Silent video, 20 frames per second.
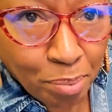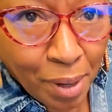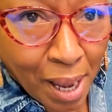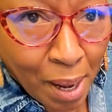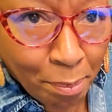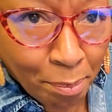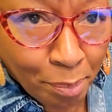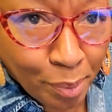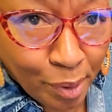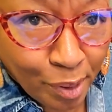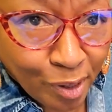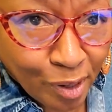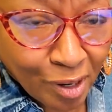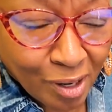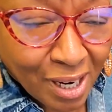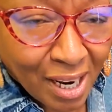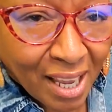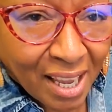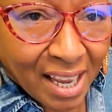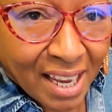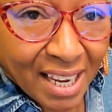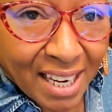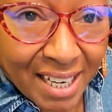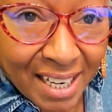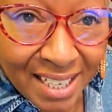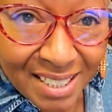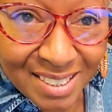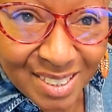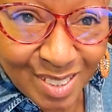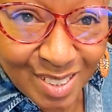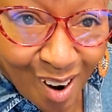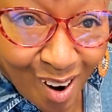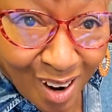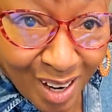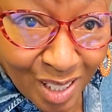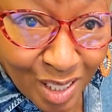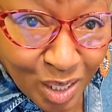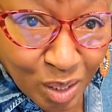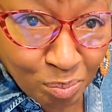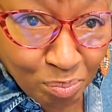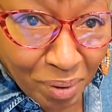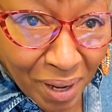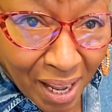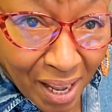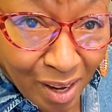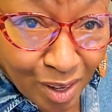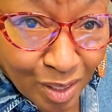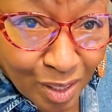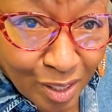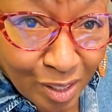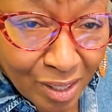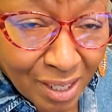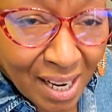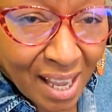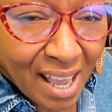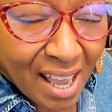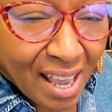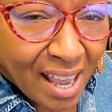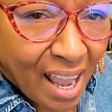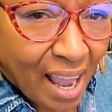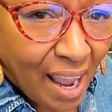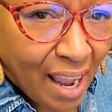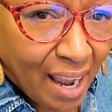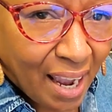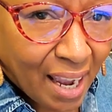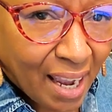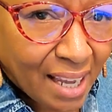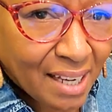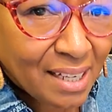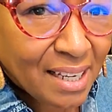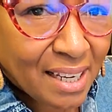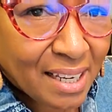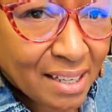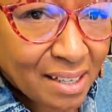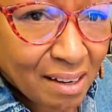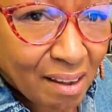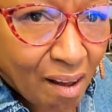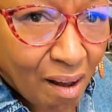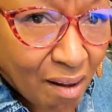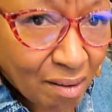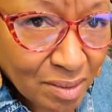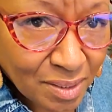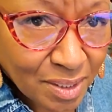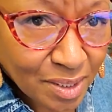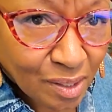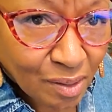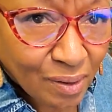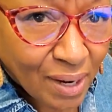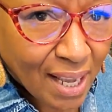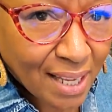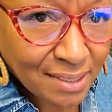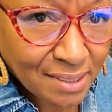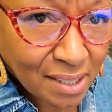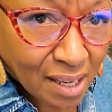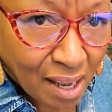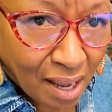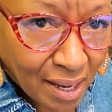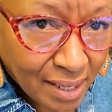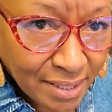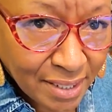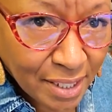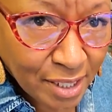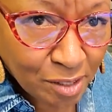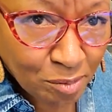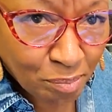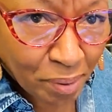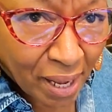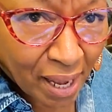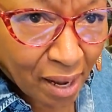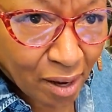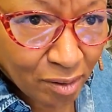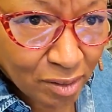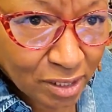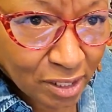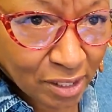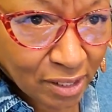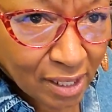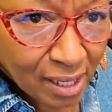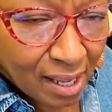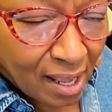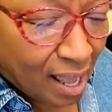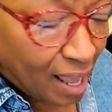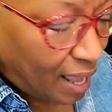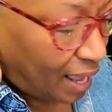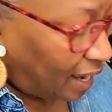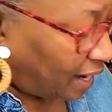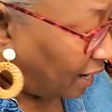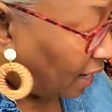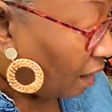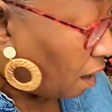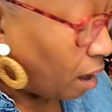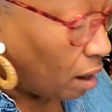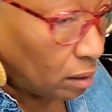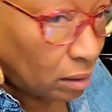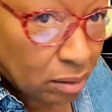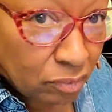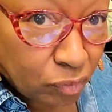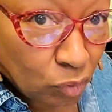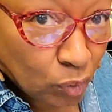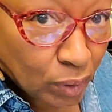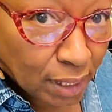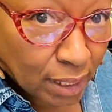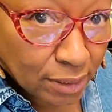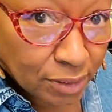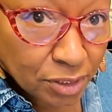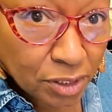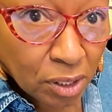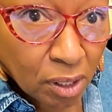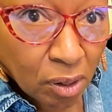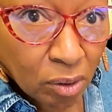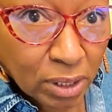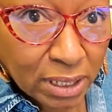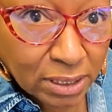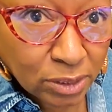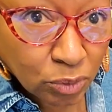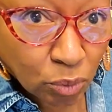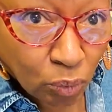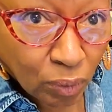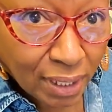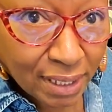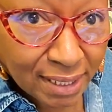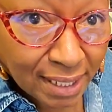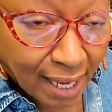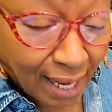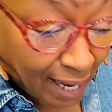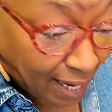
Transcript: pepper, it has garlic powder, and it also has onion powder, and all of which is going to